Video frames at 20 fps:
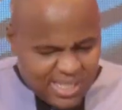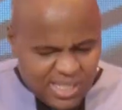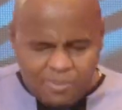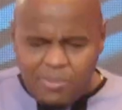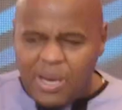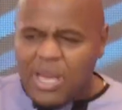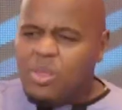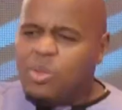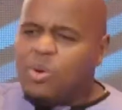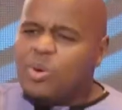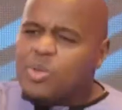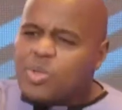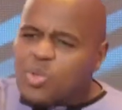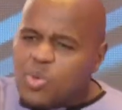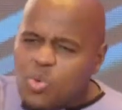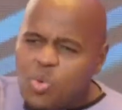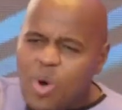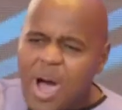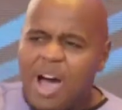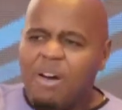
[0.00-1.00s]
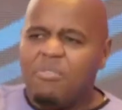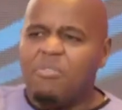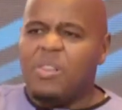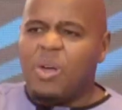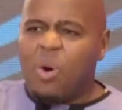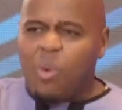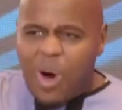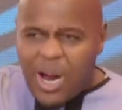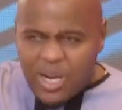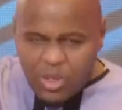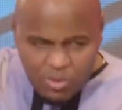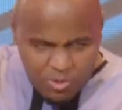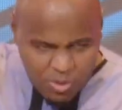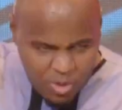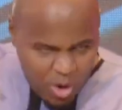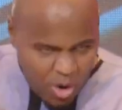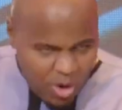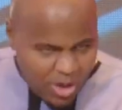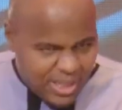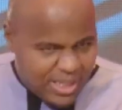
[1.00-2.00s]
by those who have the word of
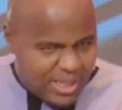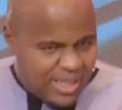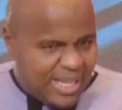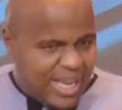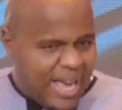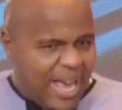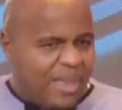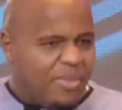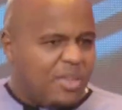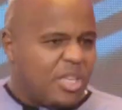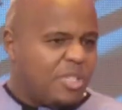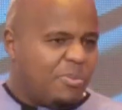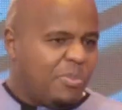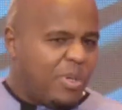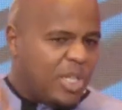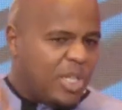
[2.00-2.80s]
God and the spirit